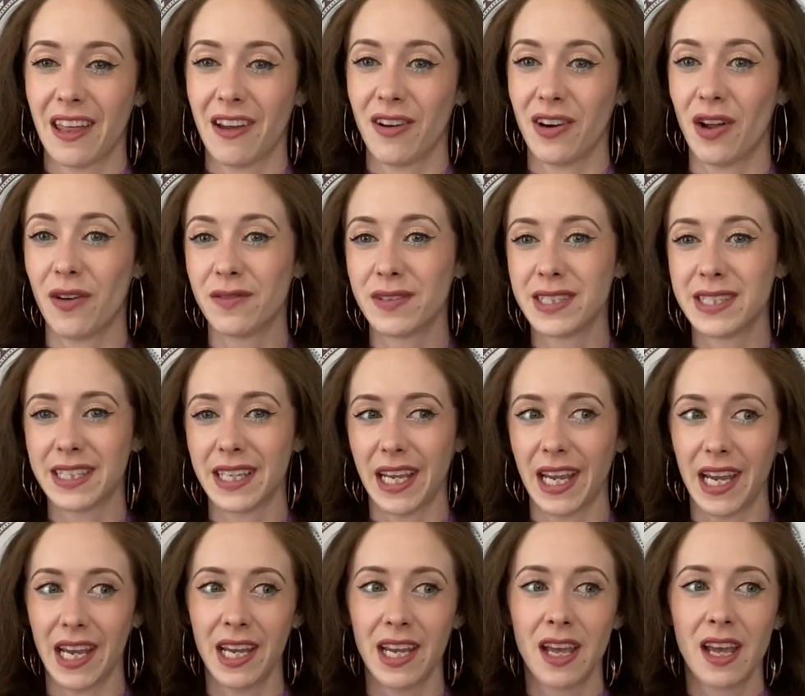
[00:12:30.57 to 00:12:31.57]
And
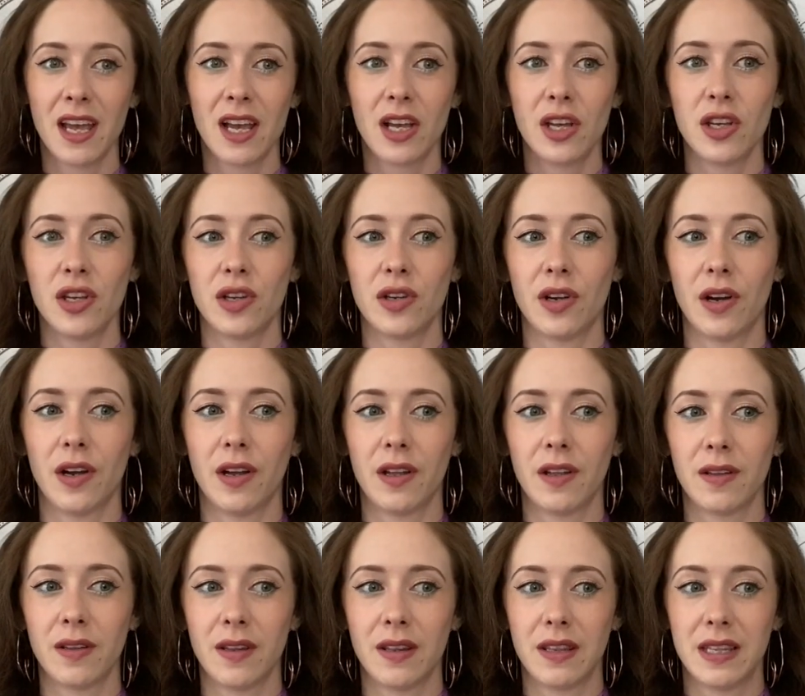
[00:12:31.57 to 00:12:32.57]
obviously, you
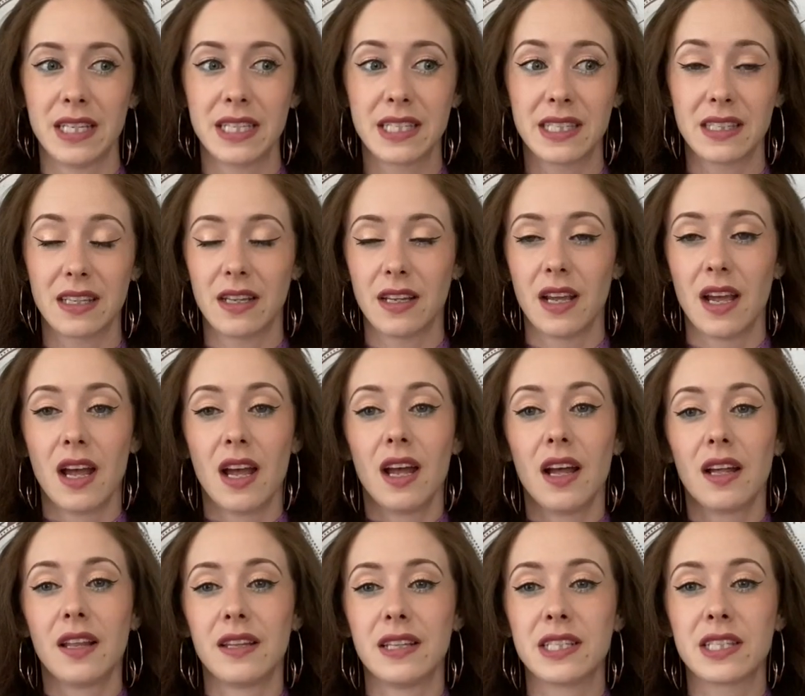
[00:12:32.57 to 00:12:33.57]
know, this
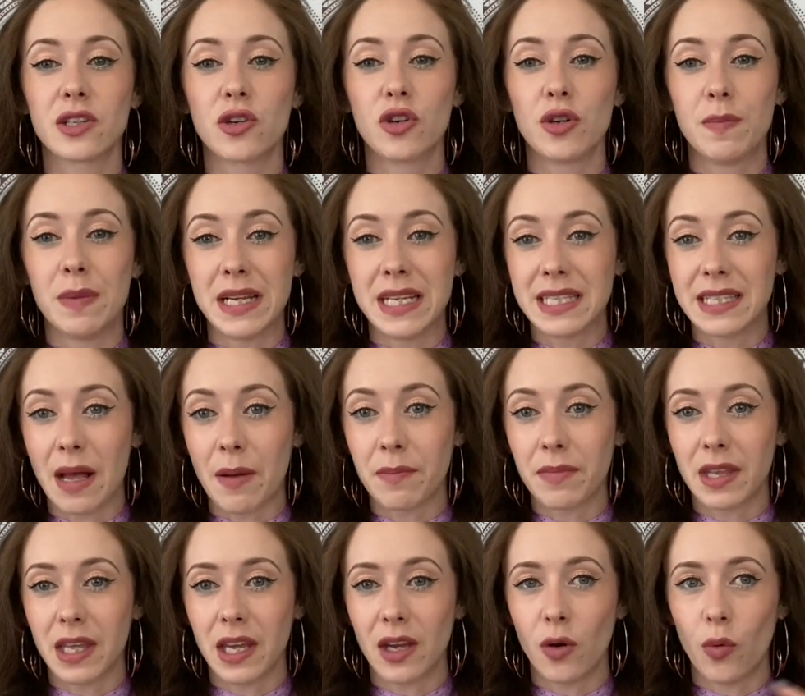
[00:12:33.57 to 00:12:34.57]
could be
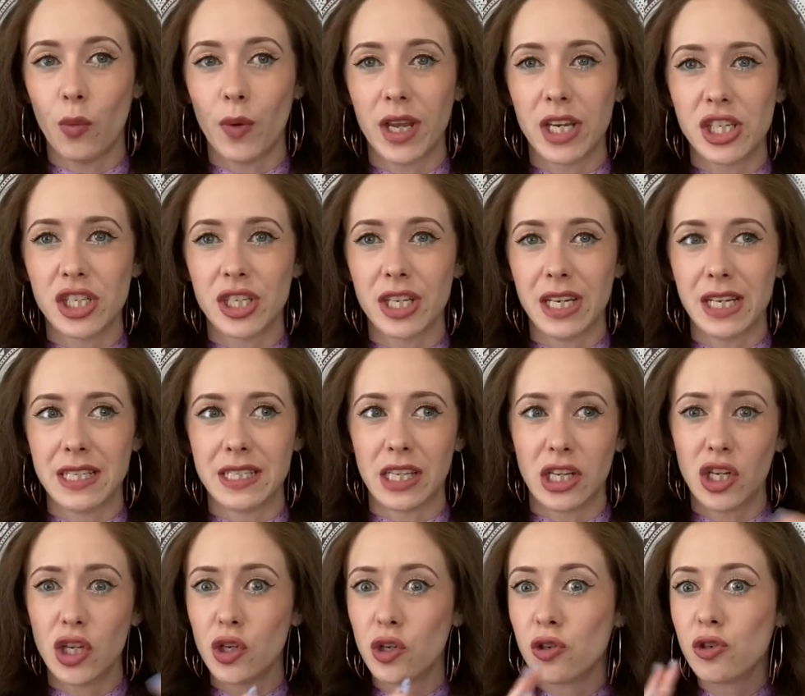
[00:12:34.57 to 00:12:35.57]
something which is a
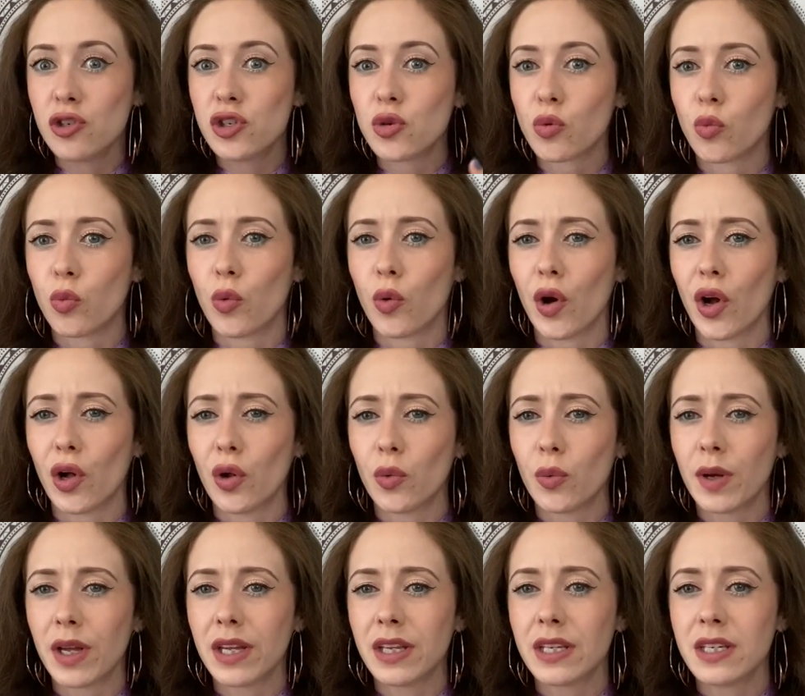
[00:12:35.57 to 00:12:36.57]
huge
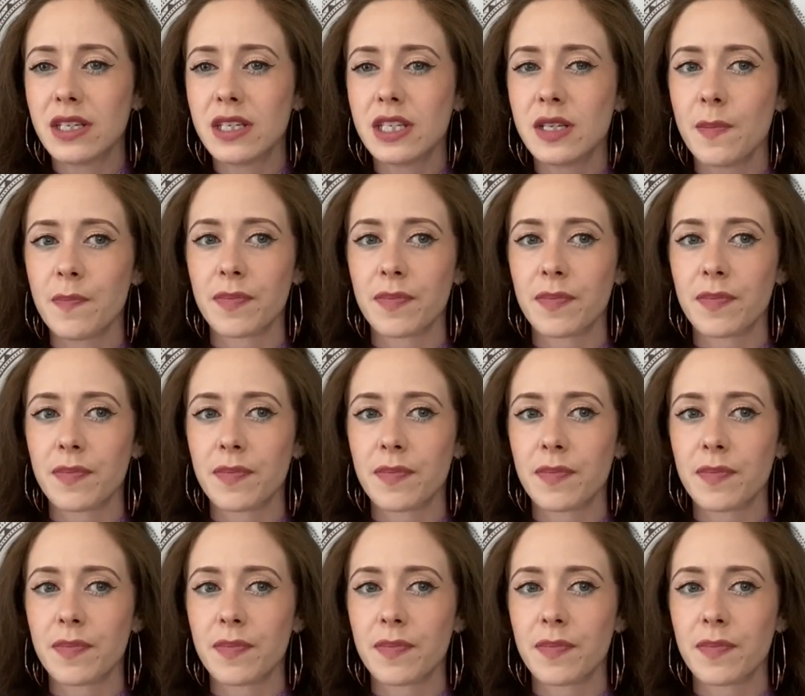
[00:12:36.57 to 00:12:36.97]
whirlwind.